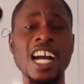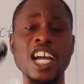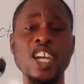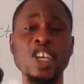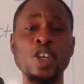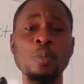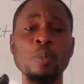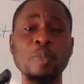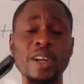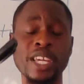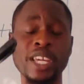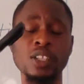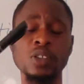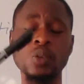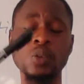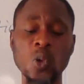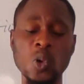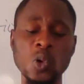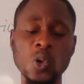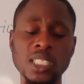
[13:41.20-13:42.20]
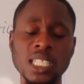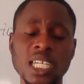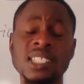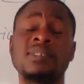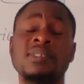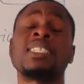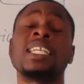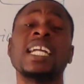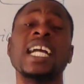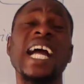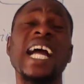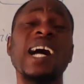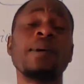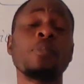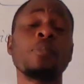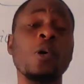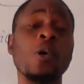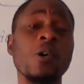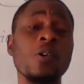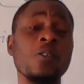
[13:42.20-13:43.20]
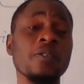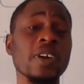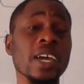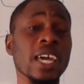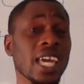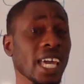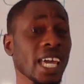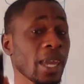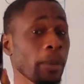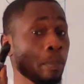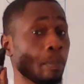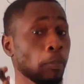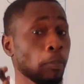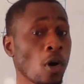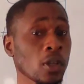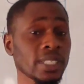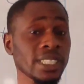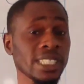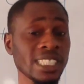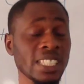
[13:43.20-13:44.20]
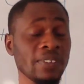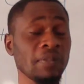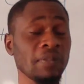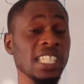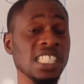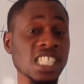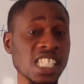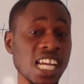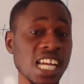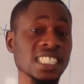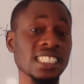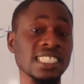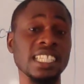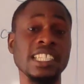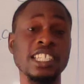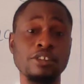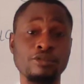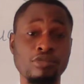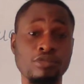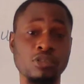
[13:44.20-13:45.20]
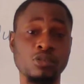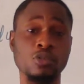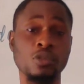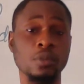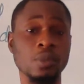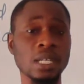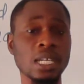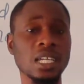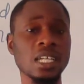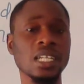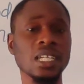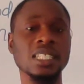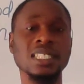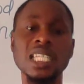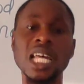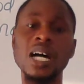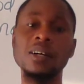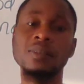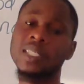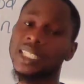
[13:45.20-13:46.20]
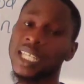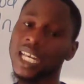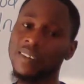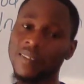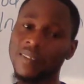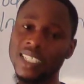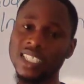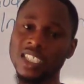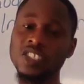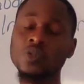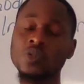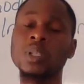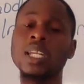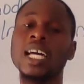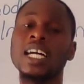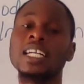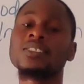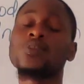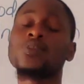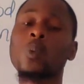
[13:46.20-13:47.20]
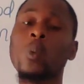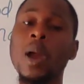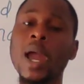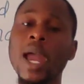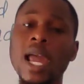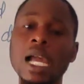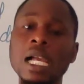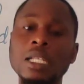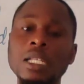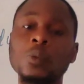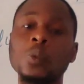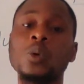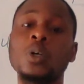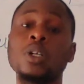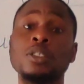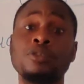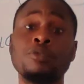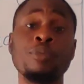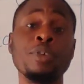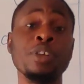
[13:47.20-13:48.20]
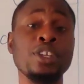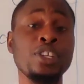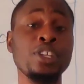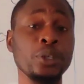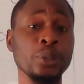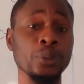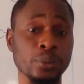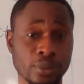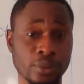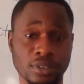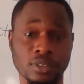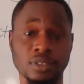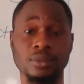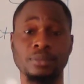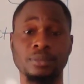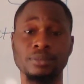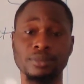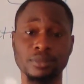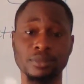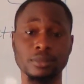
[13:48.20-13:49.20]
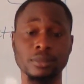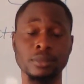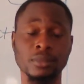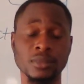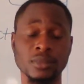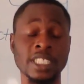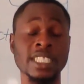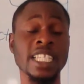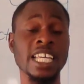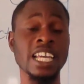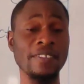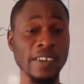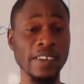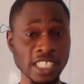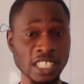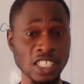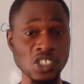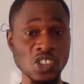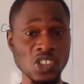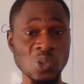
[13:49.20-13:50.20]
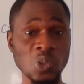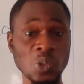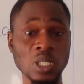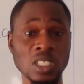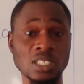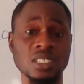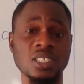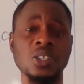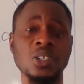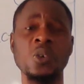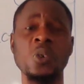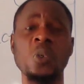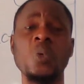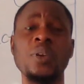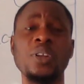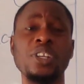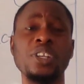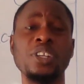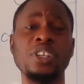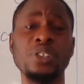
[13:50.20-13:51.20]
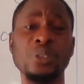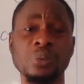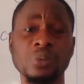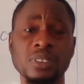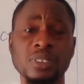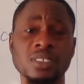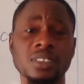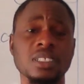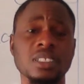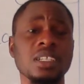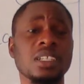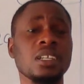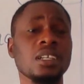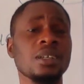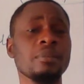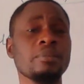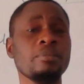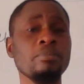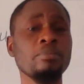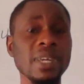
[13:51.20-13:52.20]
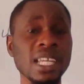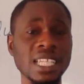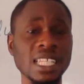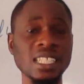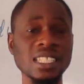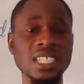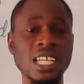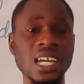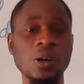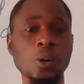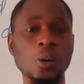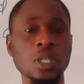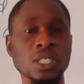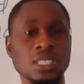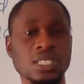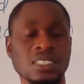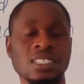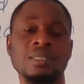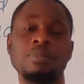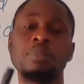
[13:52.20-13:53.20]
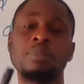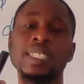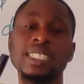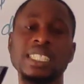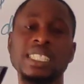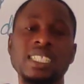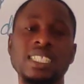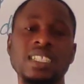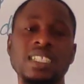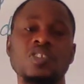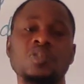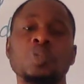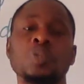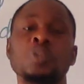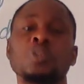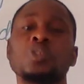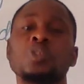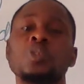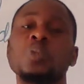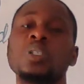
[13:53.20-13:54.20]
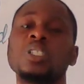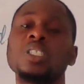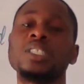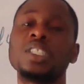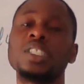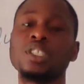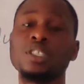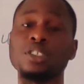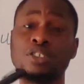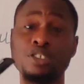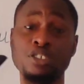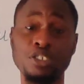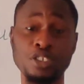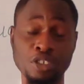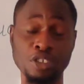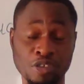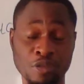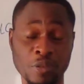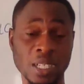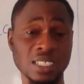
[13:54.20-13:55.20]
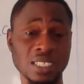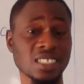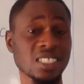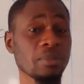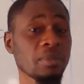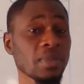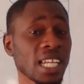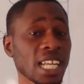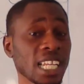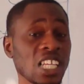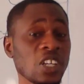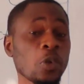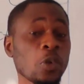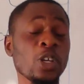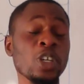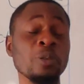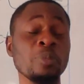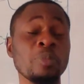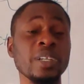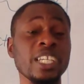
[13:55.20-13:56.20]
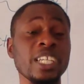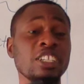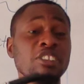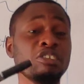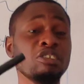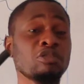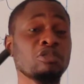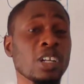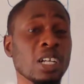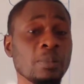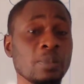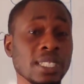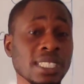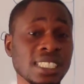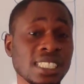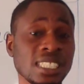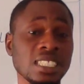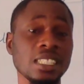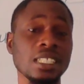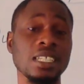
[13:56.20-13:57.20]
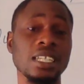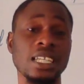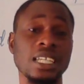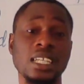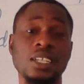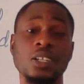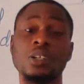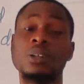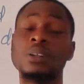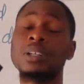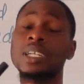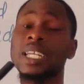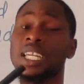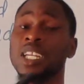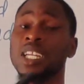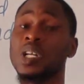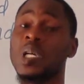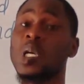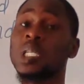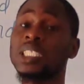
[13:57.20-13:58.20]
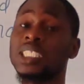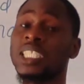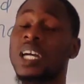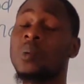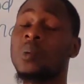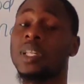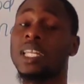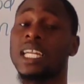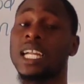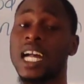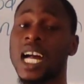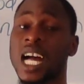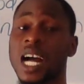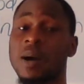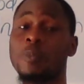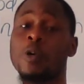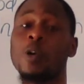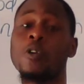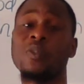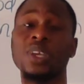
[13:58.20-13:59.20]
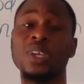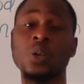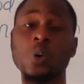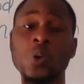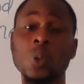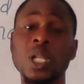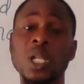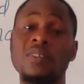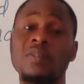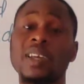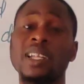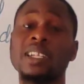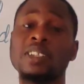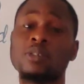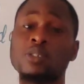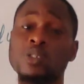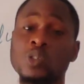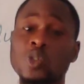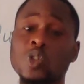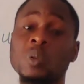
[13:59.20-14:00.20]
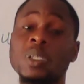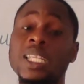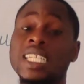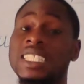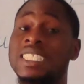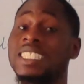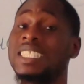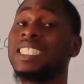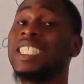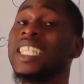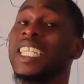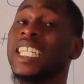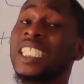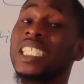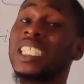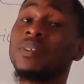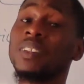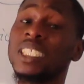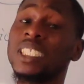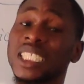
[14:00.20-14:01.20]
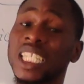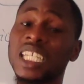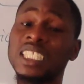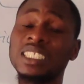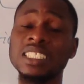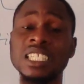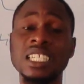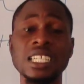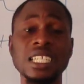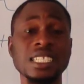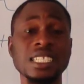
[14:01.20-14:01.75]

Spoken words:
And you bring it closer to the cap of a positively charged electroscope. Now, the divergence will as well what? Reduce. The divergence of what? Will reduce. Meaning that what? The body is also what? Neutral. Similarly, when you bring a neutral body in contact with the cap of a gold leaf electroscope that is negatively charged,